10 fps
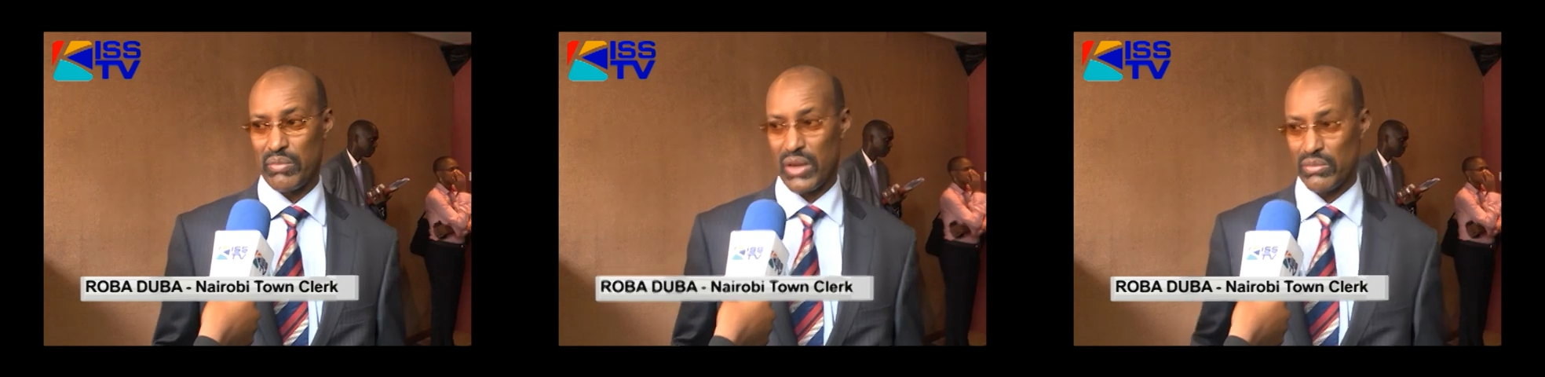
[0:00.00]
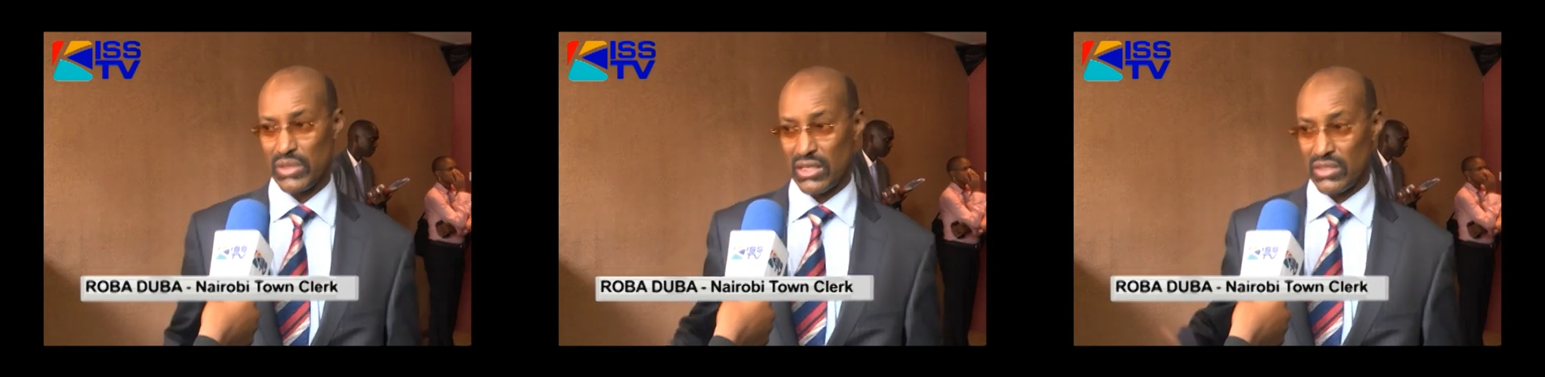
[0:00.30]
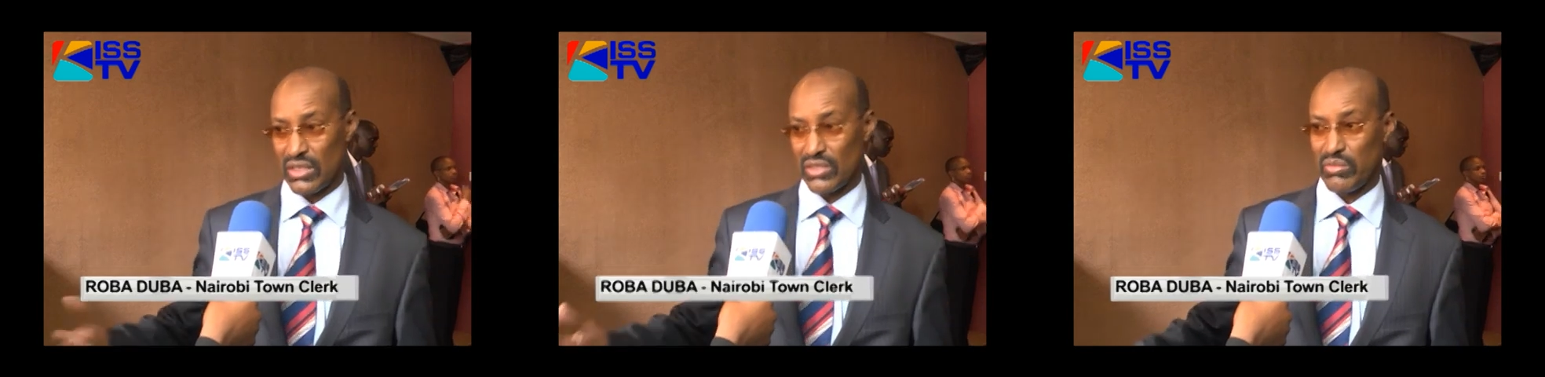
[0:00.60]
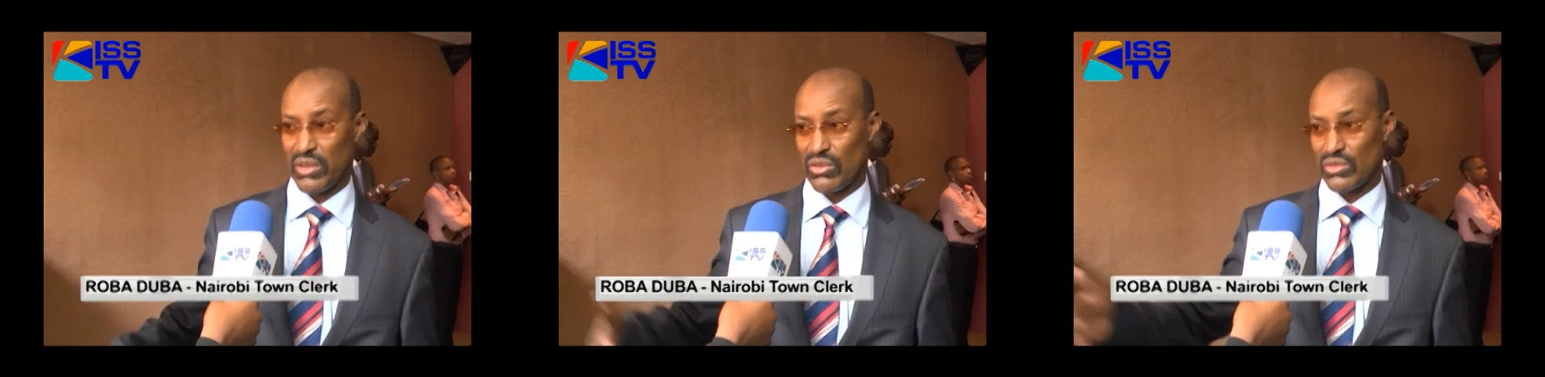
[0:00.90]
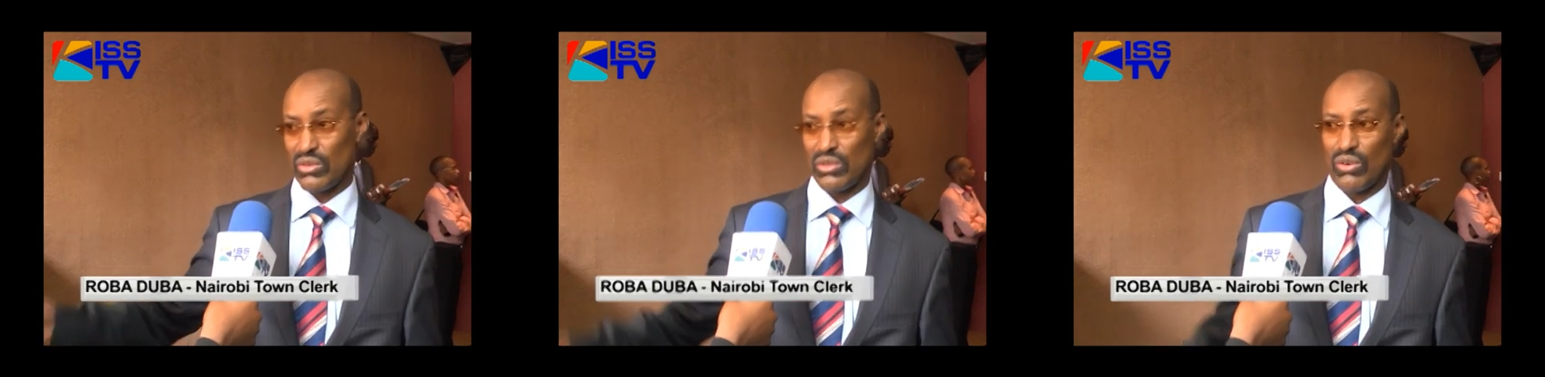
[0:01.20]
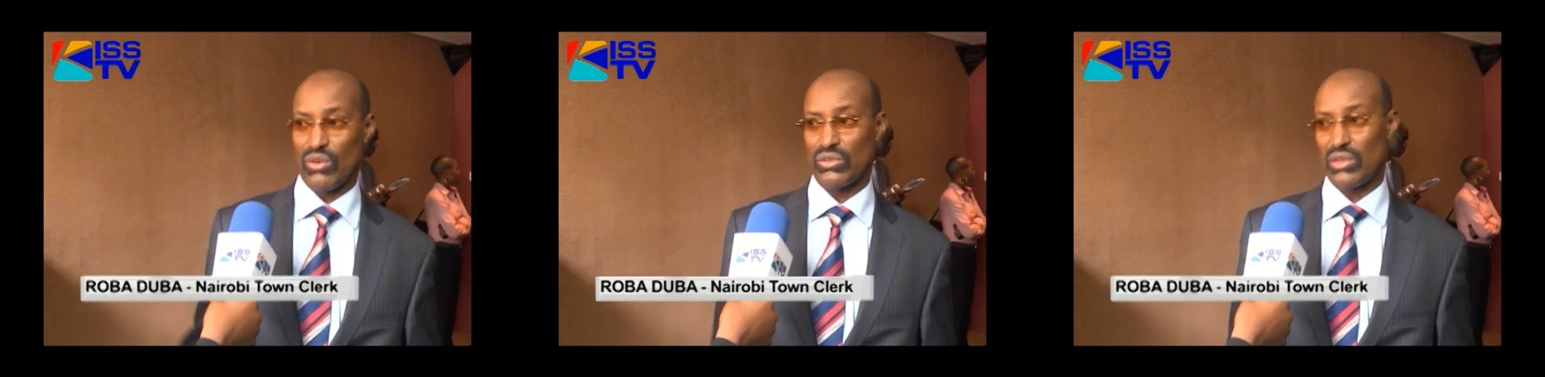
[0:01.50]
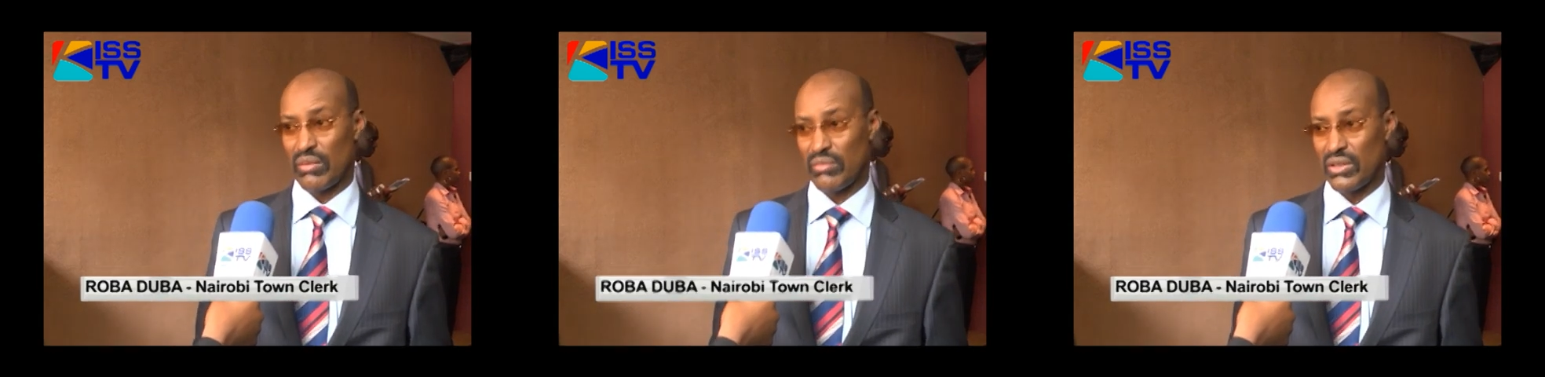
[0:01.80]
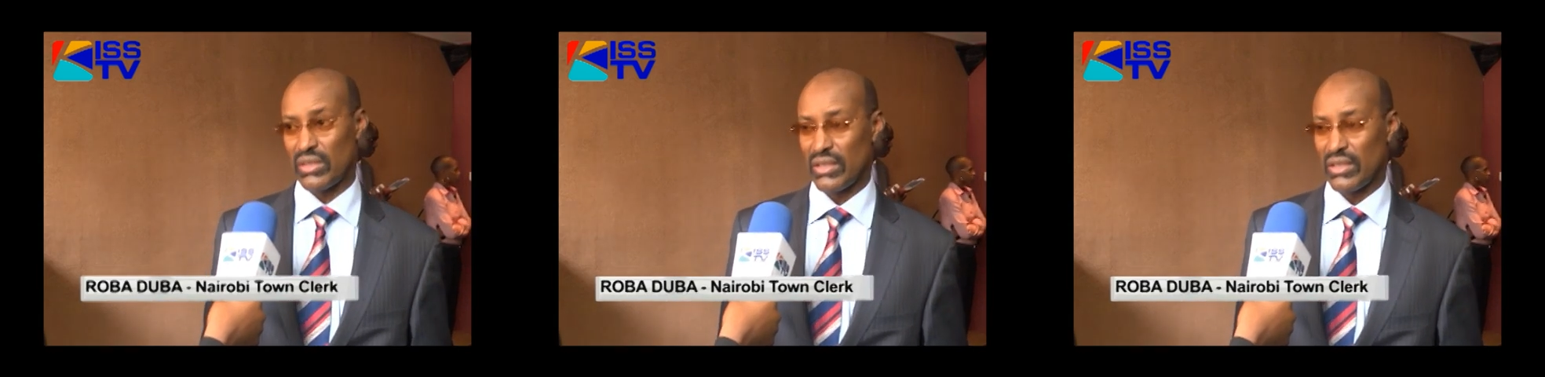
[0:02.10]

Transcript: Perhaps such things may also in the long term